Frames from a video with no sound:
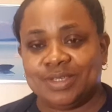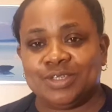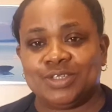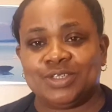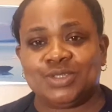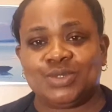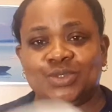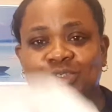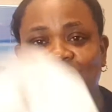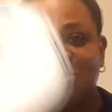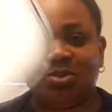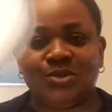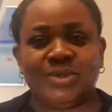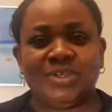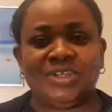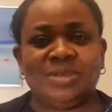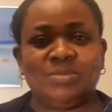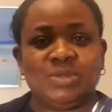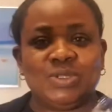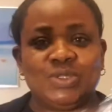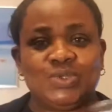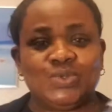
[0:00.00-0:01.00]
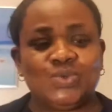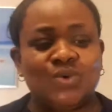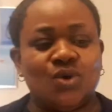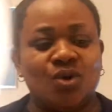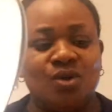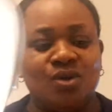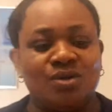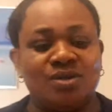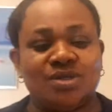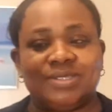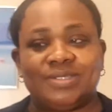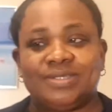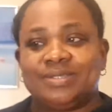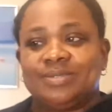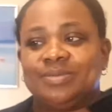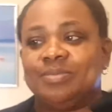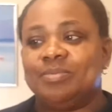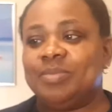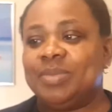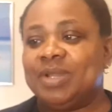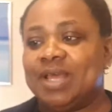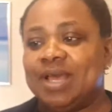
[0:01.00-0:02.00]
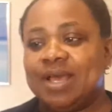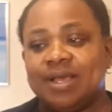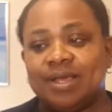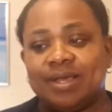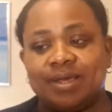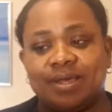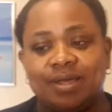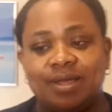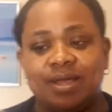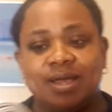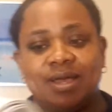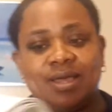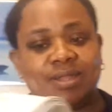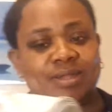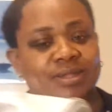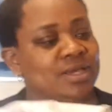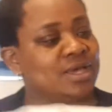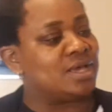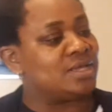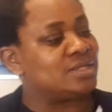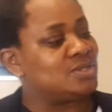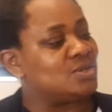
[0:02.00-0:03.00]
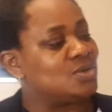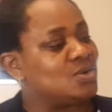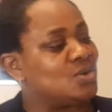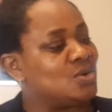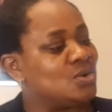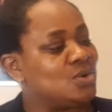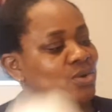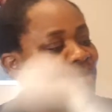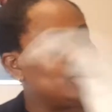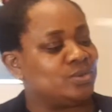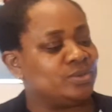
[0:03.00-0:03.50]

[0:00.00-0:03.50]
So she bought them in two colors, black and carton color.